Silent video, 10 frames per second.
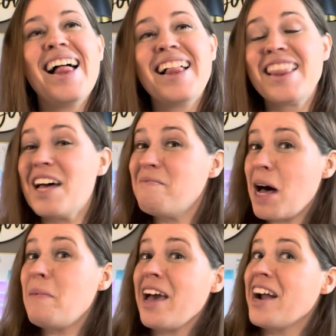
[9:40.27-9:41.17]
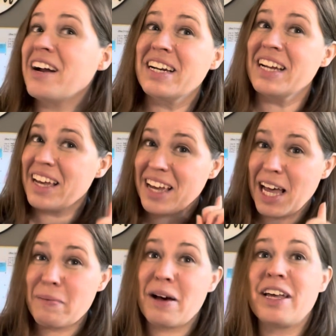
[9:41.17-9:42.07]
Let Mama Erin
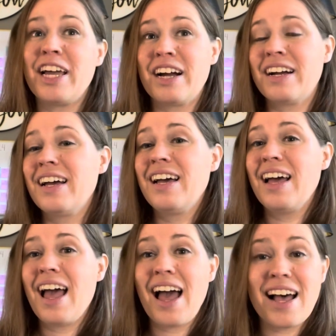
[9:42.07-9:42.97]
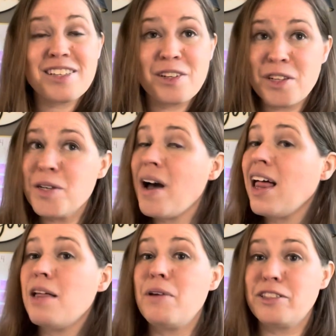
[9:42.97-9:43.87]
come out here. As a new
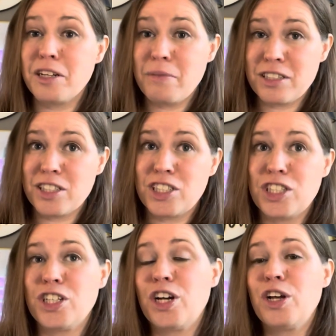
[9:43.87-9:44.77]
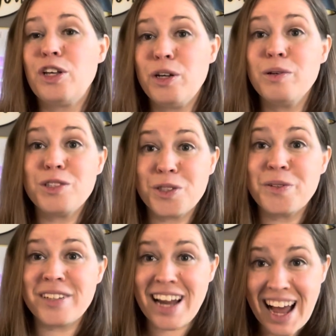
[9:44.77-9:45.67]
elementary music teacher, you
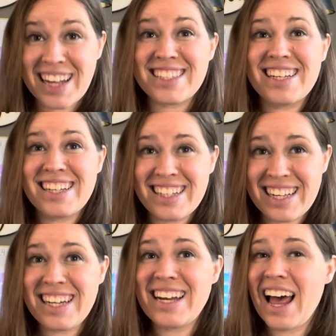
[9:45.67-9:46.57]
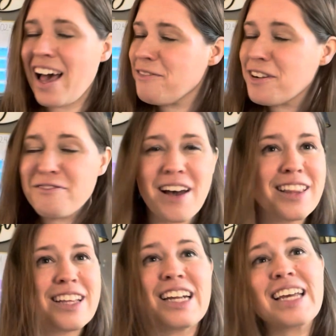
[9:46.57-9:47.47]
do not need every fun
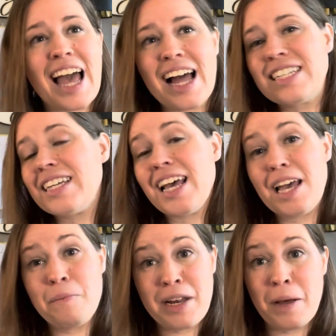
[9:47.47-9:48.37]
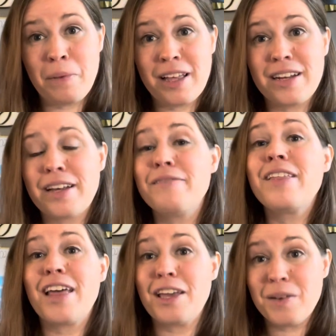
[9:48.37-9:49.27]
little gadget and manipulative
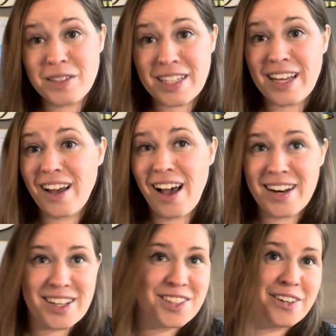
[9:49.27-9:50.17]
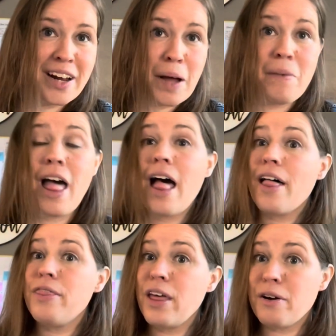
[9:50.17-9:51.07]
that you see on Instagram.
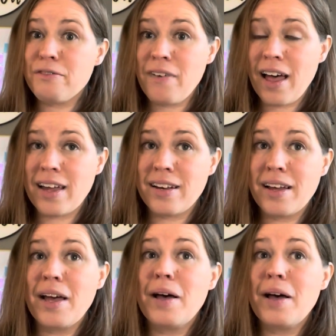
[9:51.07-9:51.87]
They're fun,